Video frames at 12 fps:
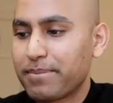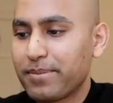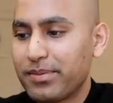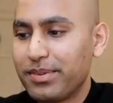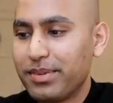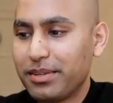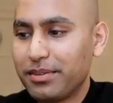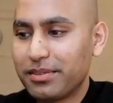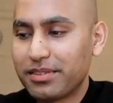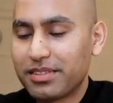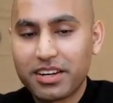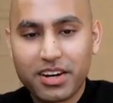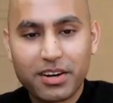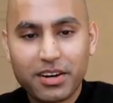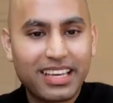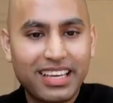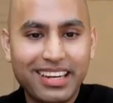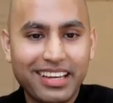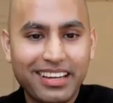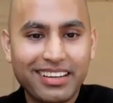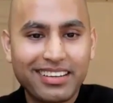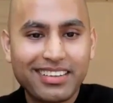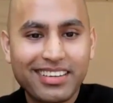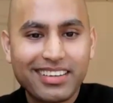you gotta be kidding.
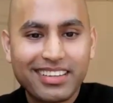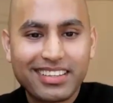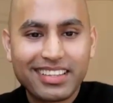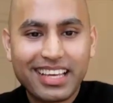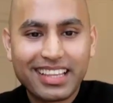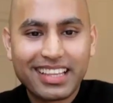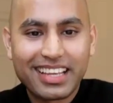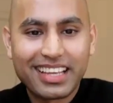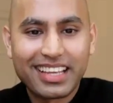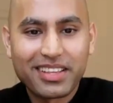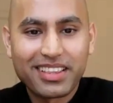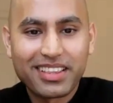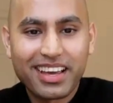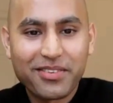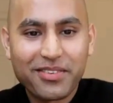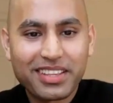Then when I